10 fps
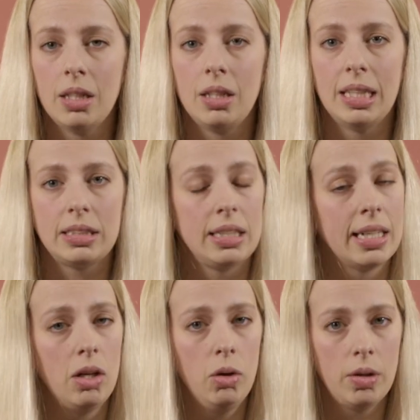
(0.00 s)
Let's take
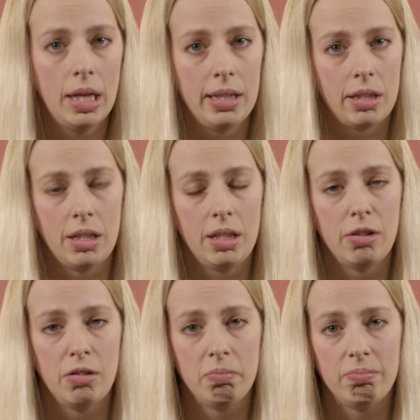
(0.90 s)
a look at
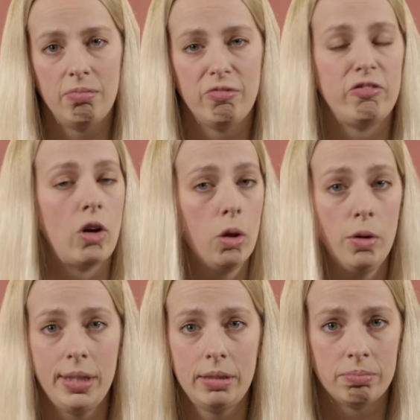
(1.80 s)
the
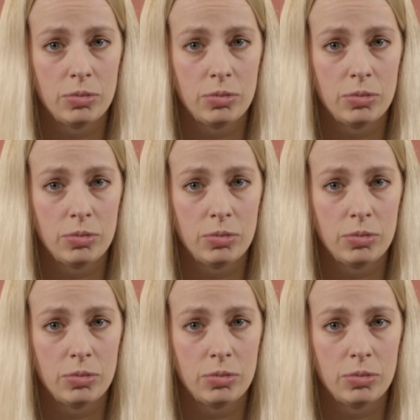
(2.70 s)
following